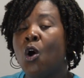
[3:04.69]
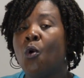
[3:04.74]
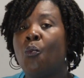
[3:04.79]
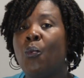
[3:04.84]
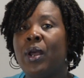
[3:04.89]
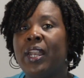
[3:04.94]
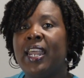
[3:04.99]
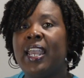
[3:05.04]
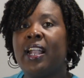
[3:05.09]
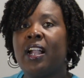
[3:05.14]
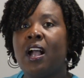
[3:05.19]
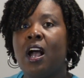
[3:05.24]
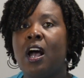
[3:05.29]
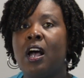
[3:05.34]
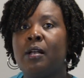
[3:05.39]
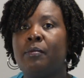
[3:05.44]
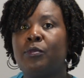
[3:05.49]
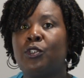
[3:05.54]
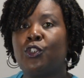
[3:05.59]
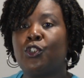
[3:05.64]
when it
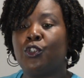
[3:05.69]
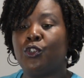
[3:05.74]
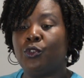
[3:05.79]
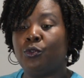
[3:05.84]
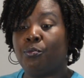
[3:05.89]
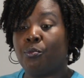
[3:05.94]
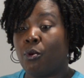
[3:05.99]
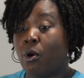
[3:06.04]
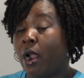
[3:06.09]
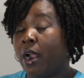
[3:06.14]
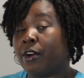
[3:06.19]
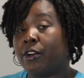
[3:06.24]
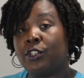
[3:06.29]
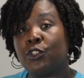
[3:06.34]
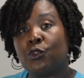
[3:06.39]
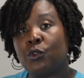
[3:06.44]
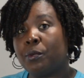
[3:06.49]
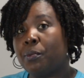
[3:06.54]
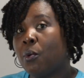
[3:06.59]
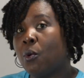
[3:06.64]
comes to
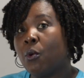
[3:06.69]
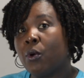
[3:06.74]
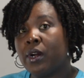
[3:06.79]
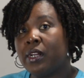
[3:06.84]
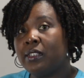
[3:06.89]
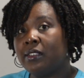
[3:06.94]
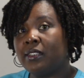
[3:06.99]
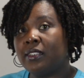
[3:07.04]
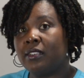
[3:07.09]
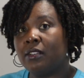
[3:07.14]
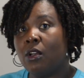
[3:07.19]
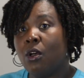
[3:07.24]
progress reports